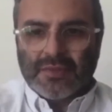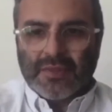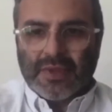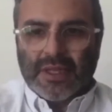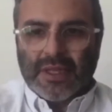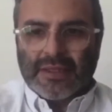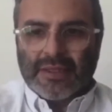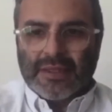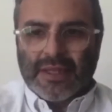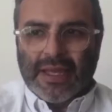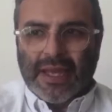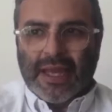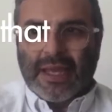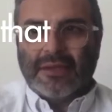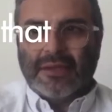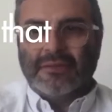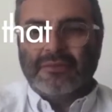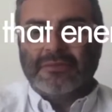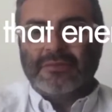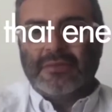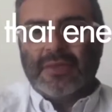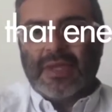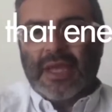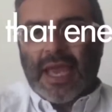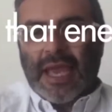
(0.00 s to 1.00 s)
And that
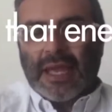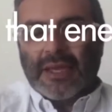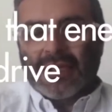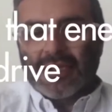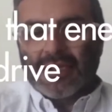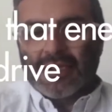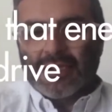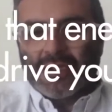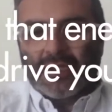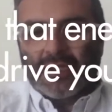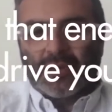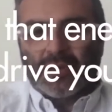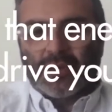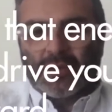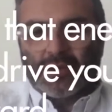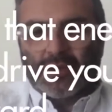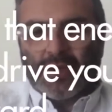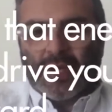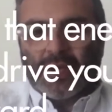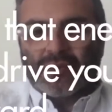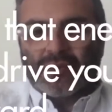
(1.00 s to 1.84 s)
energy will drive you